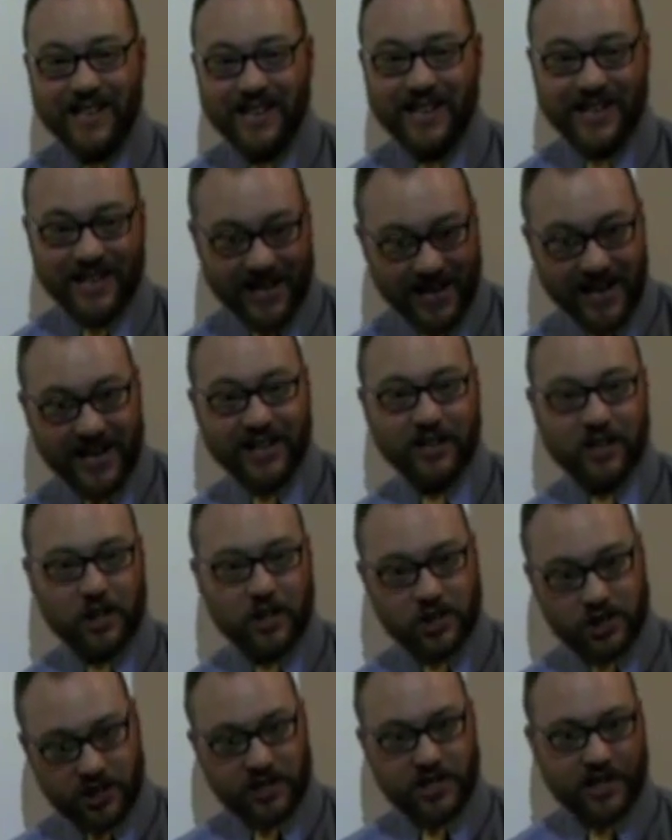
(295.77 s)
in
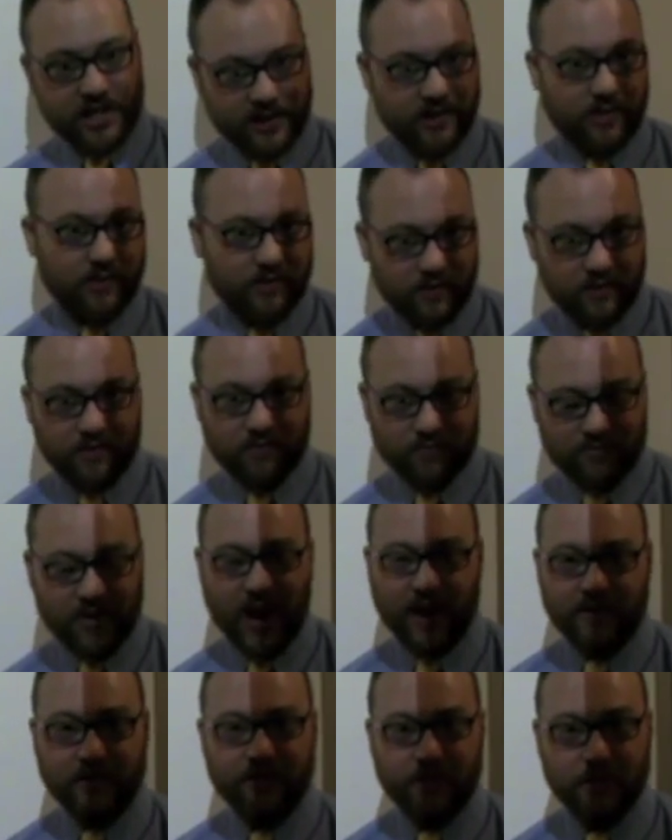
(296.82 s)
English,
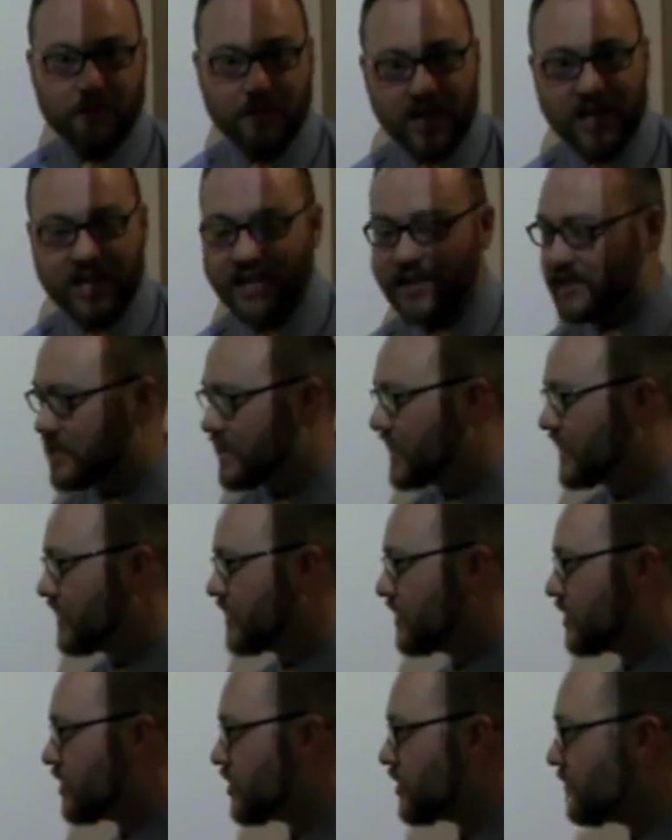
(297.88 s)
5 different meanings in
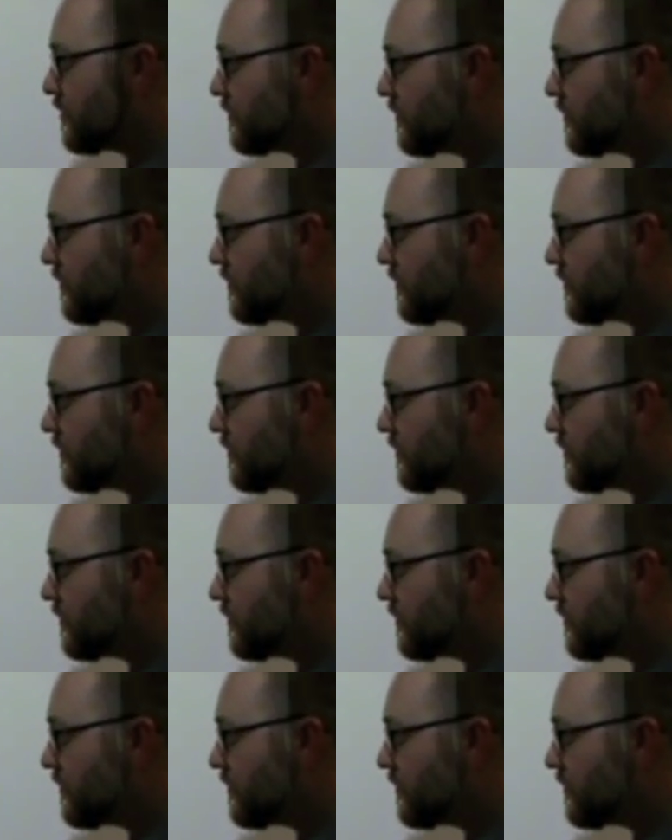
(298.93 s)
English.